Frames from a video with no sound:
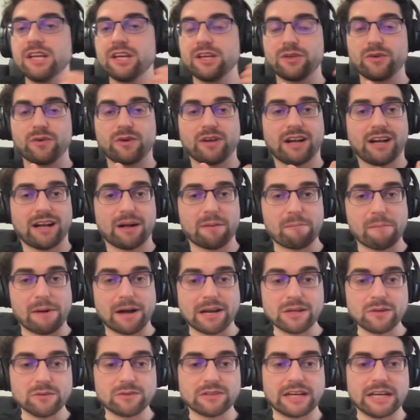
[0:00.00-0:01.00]
You can have
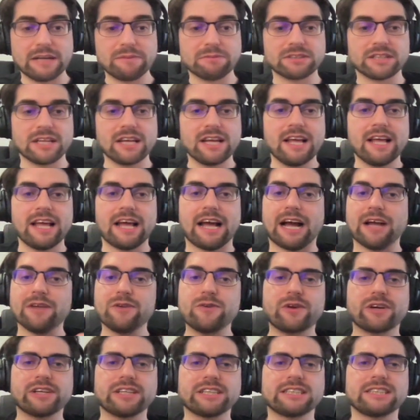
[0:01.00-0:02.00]
value types and
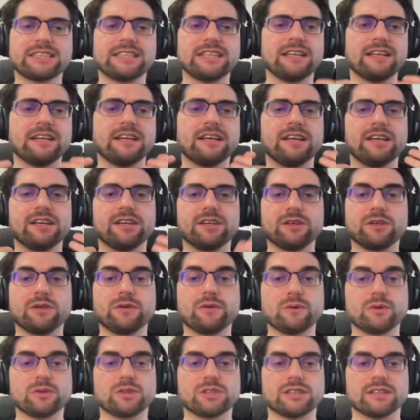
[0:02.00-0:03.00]
you can still
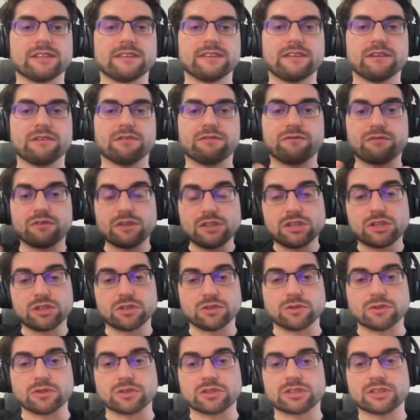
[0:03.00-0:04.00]
use the
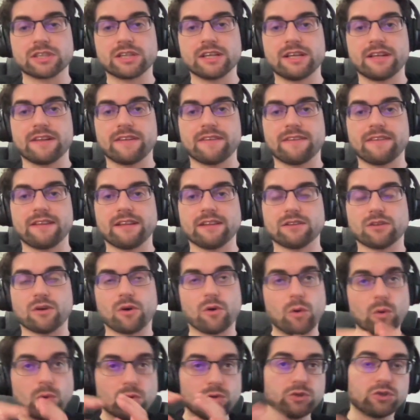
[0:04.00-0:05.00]
features that
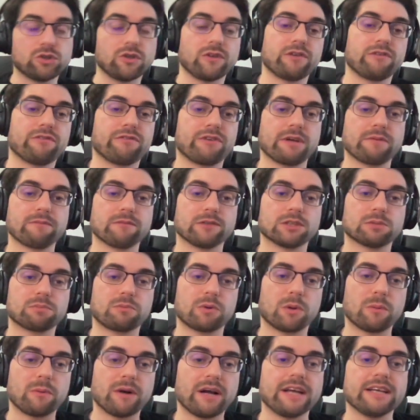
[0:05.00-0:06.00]
all those other frameworks
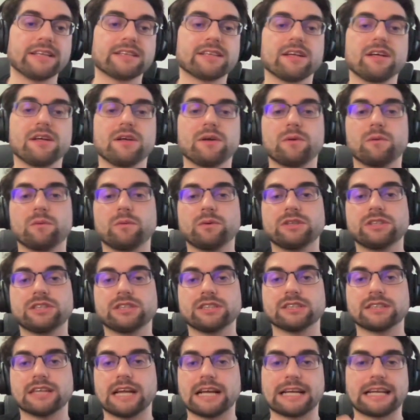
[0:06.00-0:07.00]
provide, which
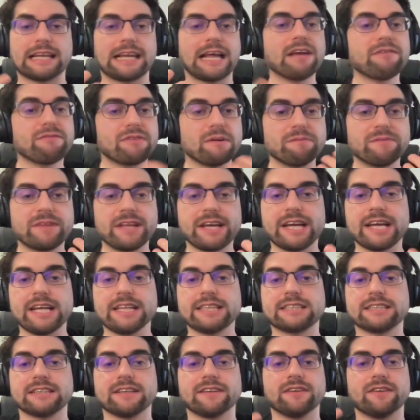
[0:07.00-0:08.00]
is like live
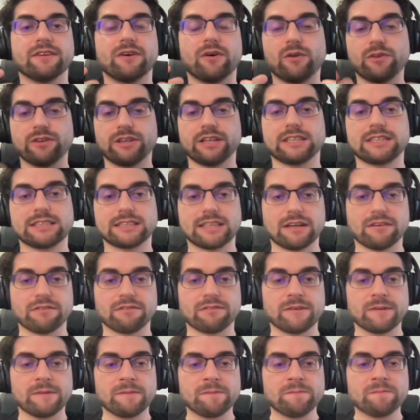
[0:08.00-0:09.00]
updates and all that stuff.
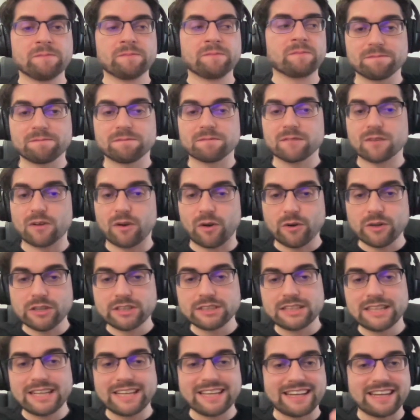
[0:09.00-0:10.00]

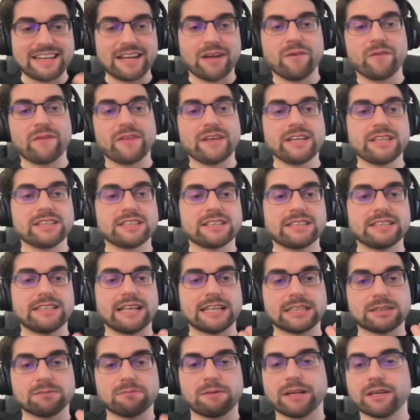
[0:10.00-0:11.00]
Honestly, nowadays,
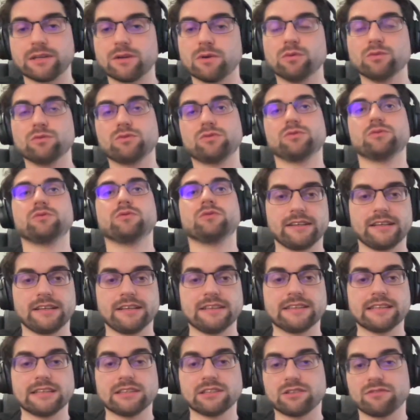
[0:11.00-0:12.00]
that's my go-to in
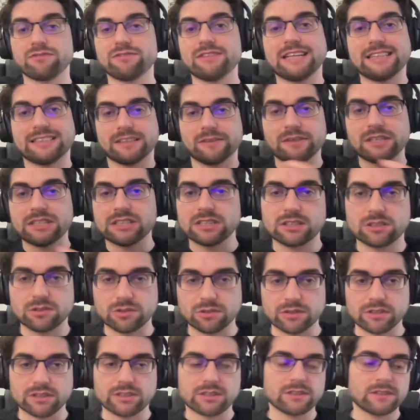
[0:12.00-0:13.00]
terms of database
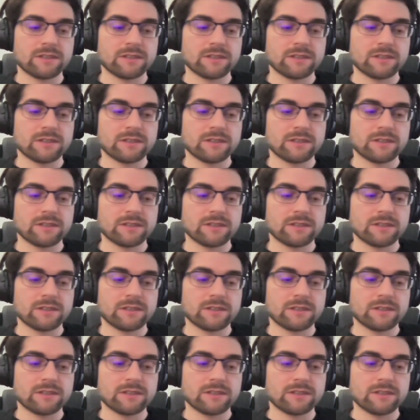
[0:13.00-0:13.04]
storage.